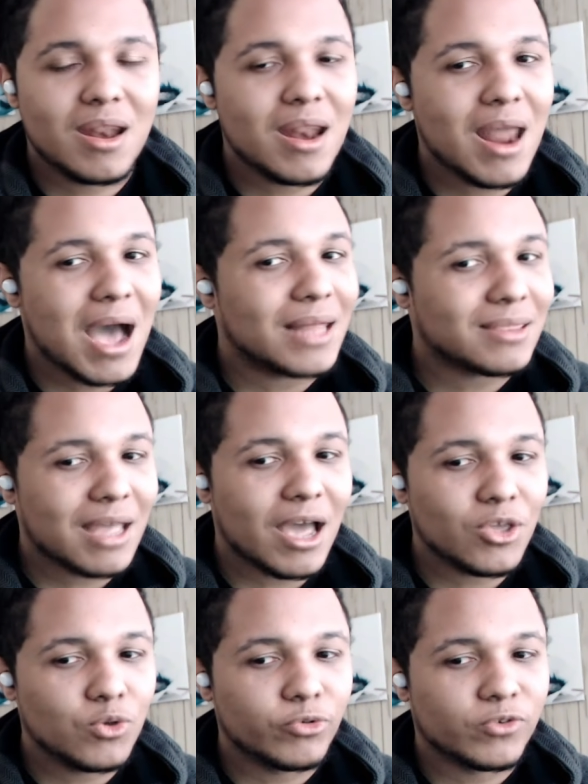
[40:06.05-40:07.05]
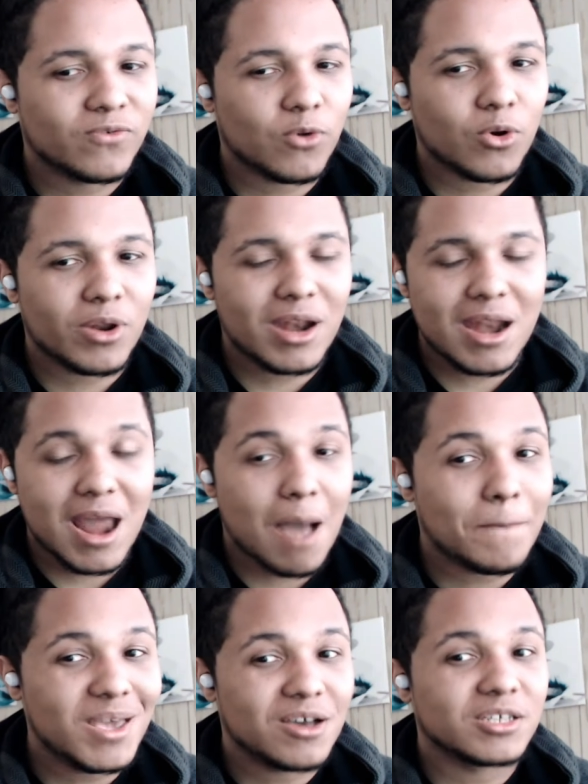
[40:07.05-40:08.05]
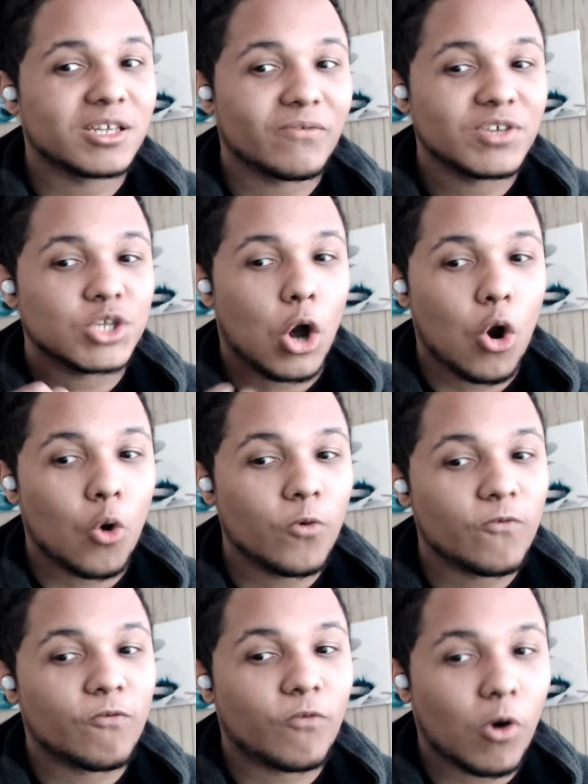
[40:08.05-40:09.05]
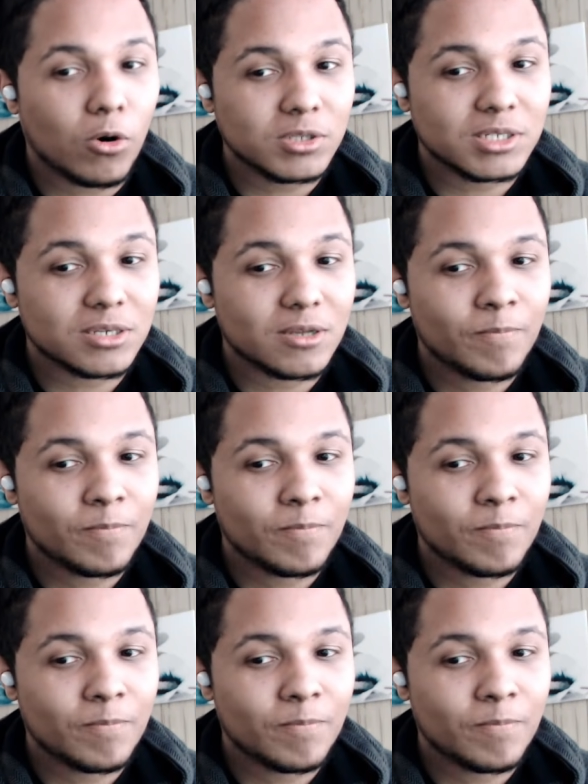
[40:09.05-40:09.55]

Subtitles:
not that useful. Not because of his own fault,